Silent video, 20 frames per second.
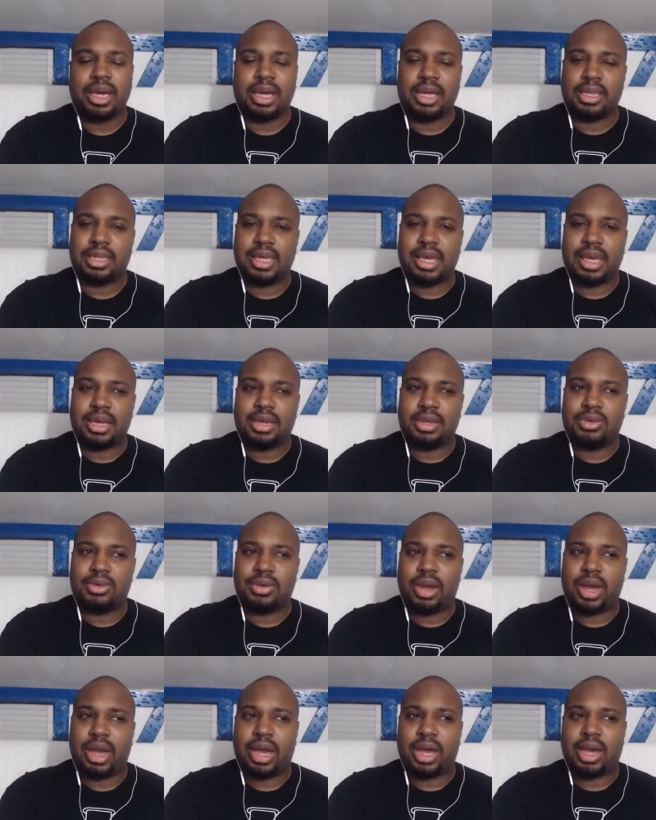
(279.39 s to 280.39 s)
and then
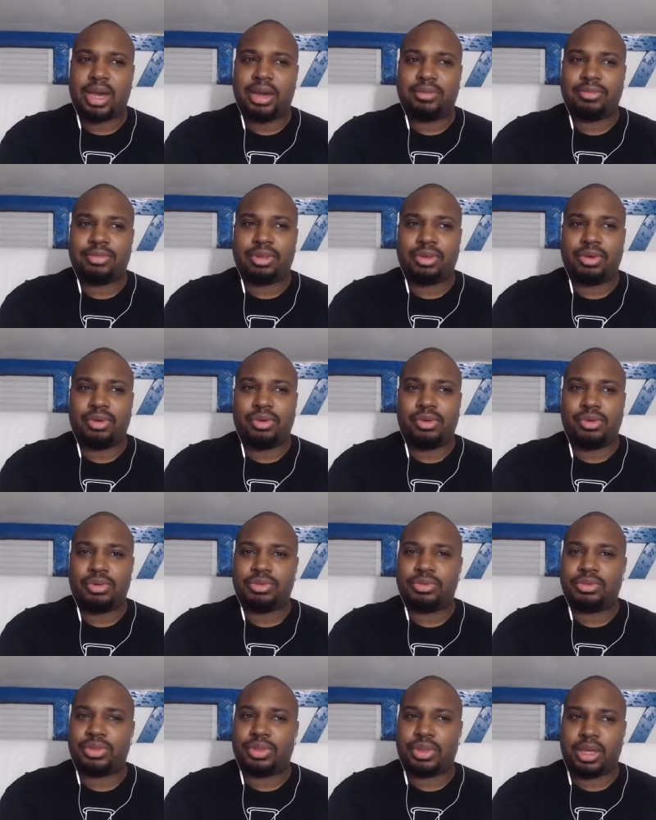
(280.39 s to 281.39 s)
you have the
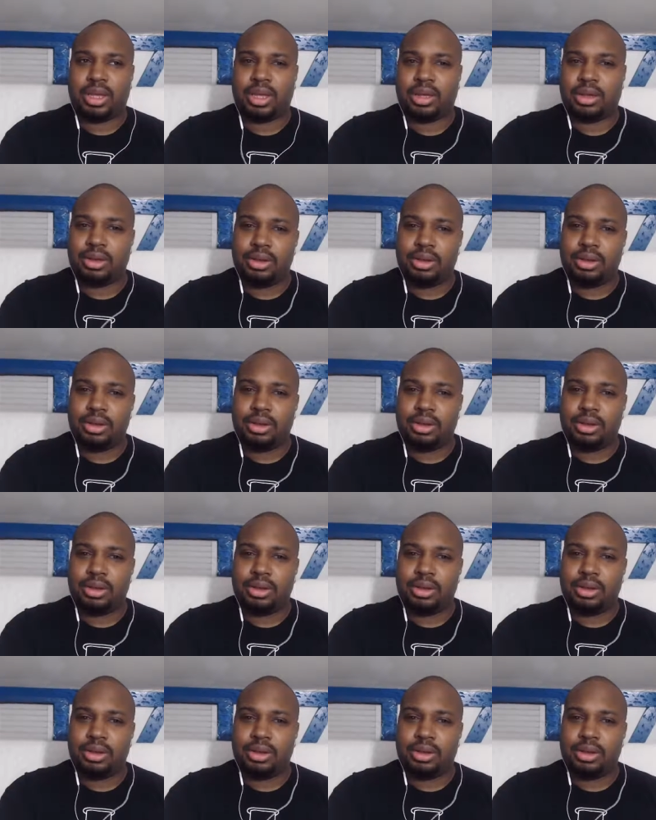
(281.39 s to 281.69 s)
whole thing